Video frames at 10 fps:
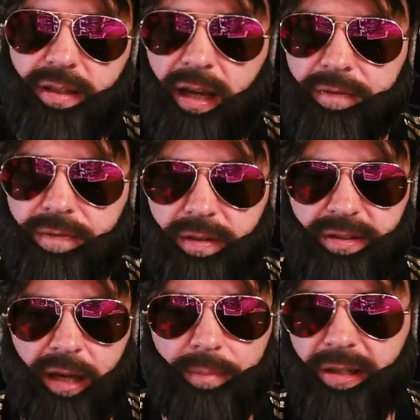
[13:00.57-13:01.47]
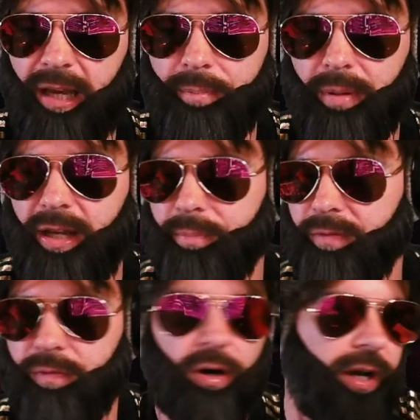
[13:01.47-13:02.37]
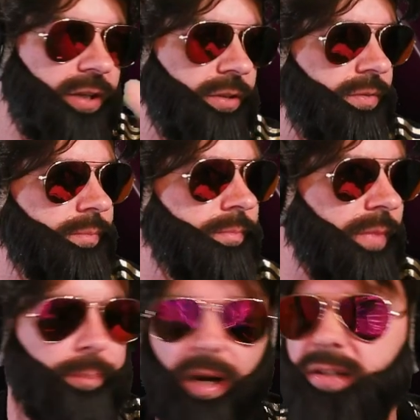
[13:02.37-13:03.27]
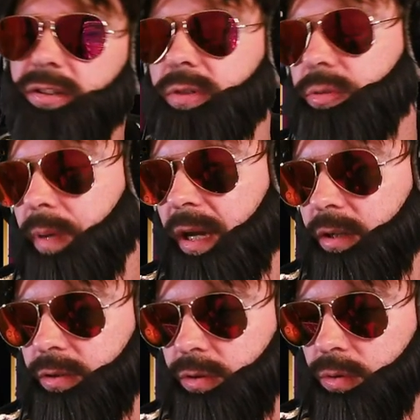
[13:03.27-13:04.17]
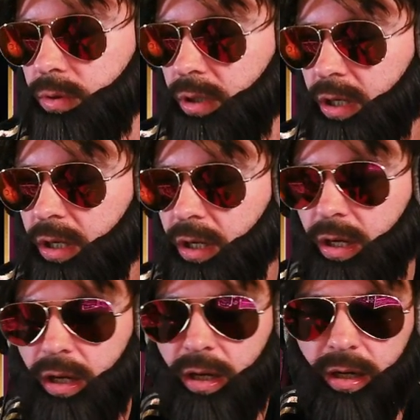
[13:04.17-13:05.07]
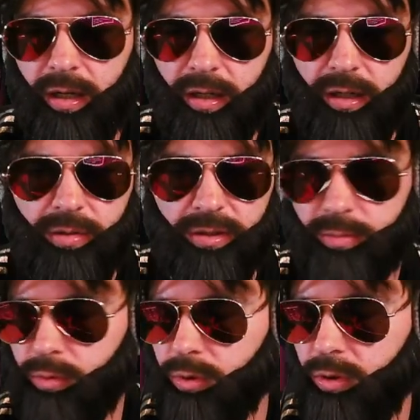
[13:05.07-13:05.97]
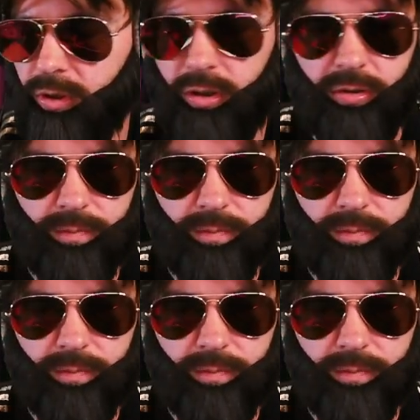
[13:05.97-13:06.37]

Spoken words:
have some gameplay before I might switch back to Crescent Moon or not.